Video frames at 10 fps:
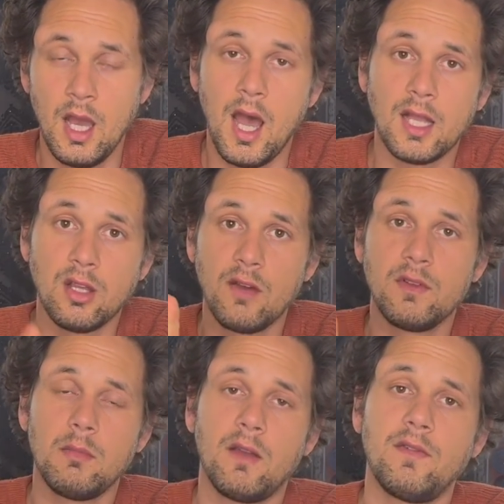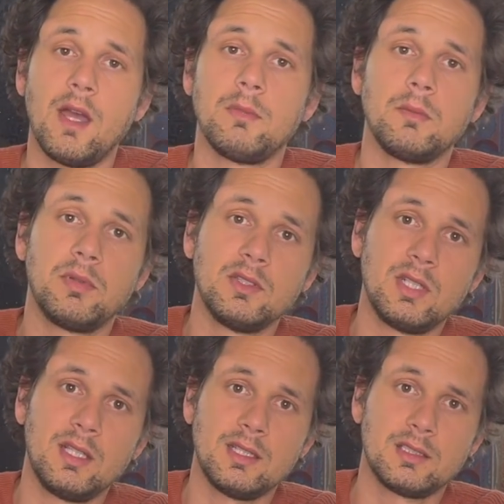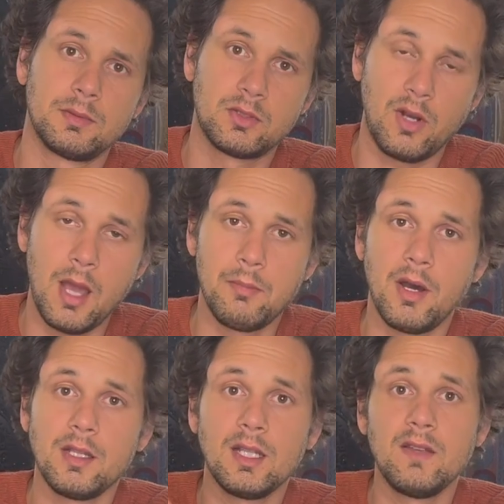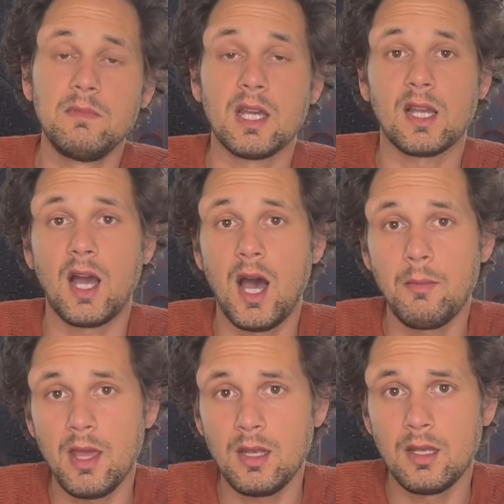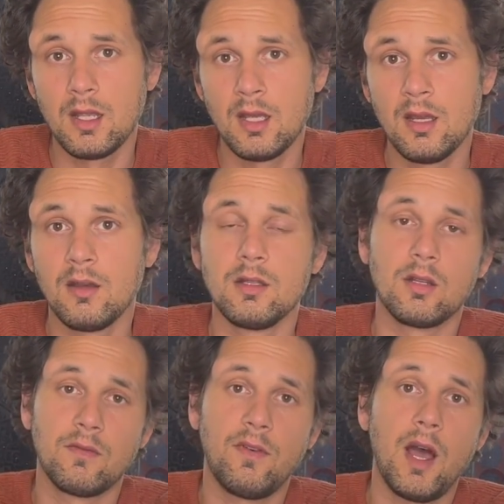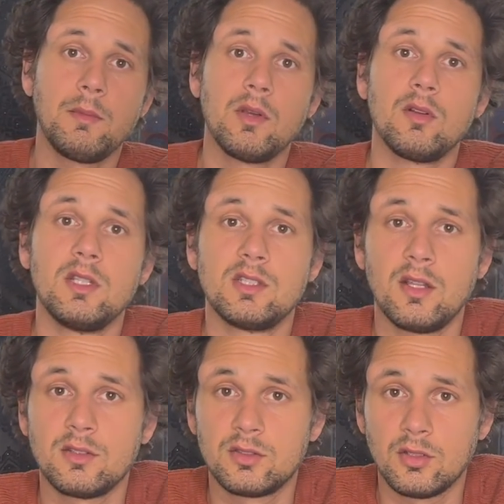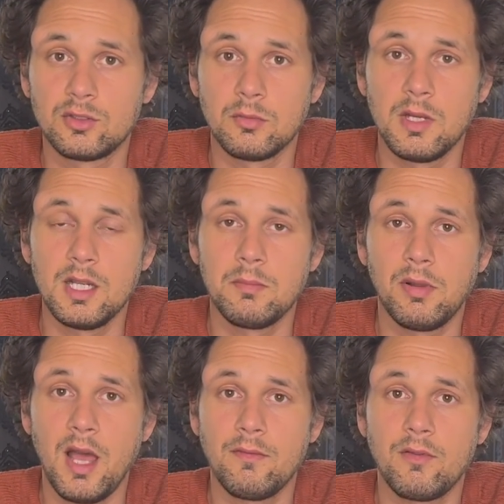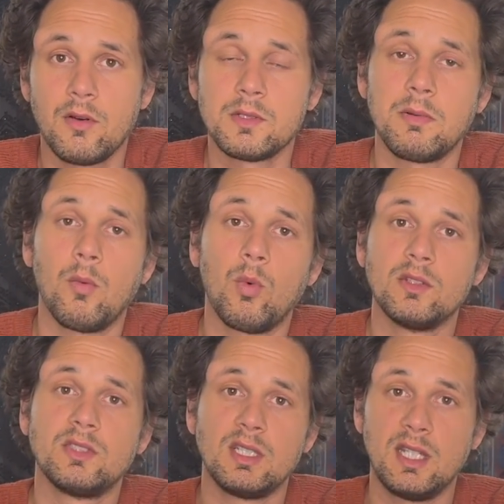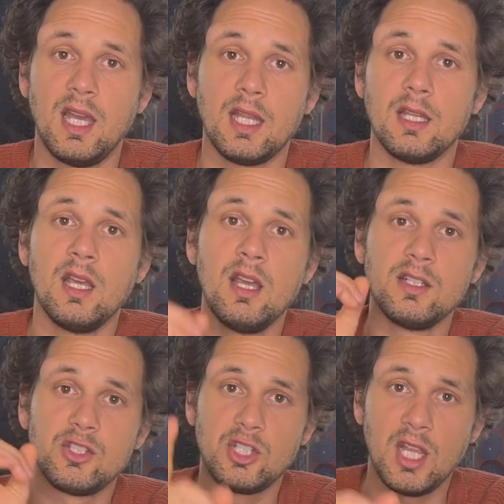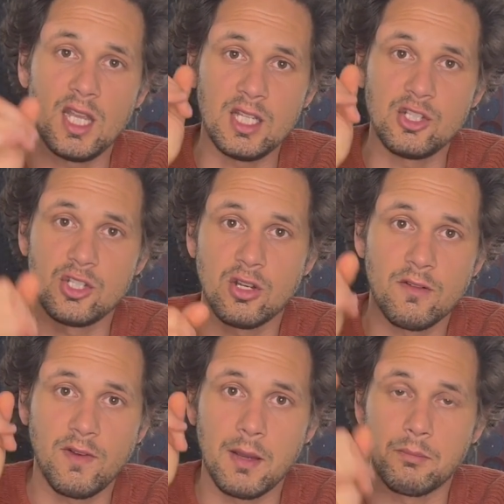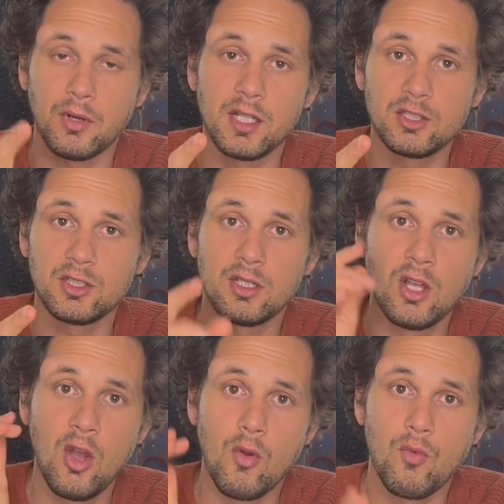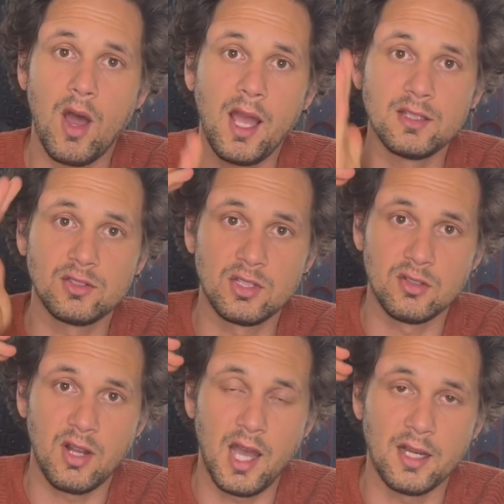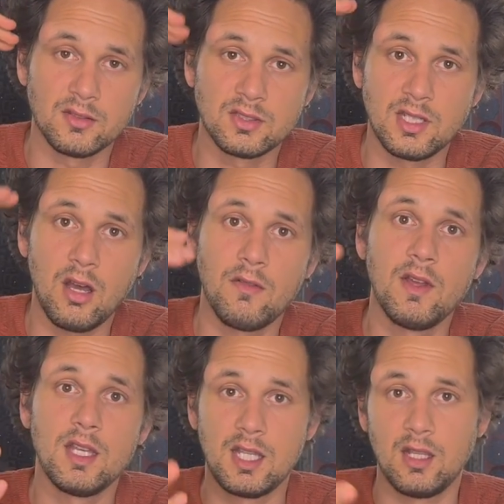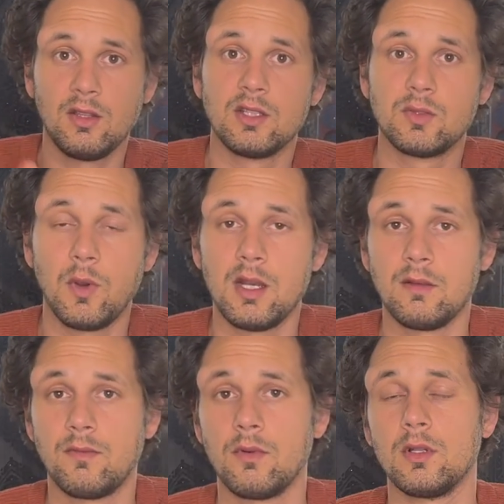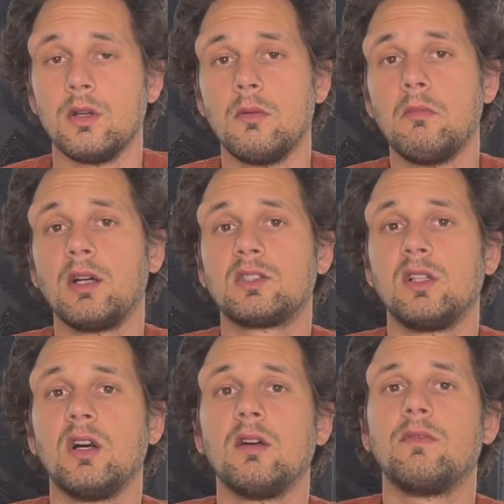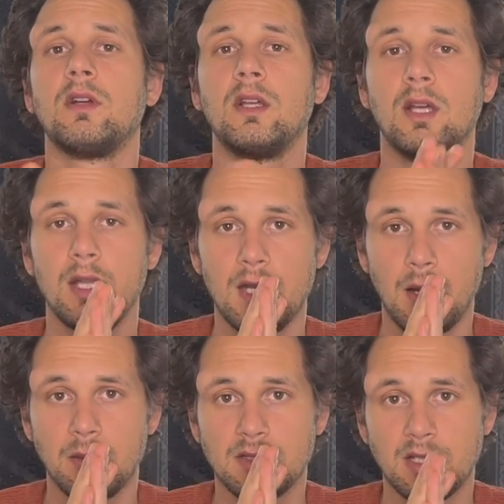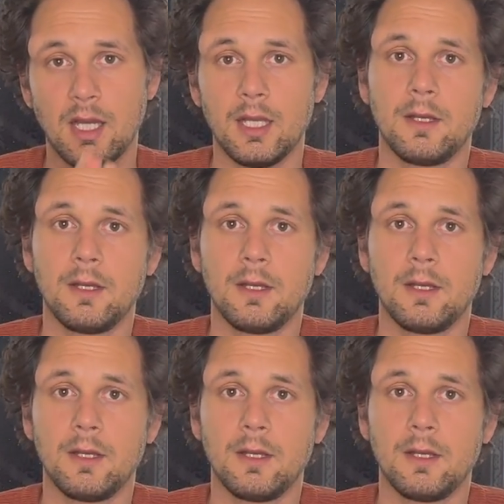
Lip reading: I love you, my family. Please hit that subscribe button. Leave me a comment. You can find me on these other social media platforms. But once again, change your vibration. Rise to your higher self. Healing is waiting for you. Much love. Namaste.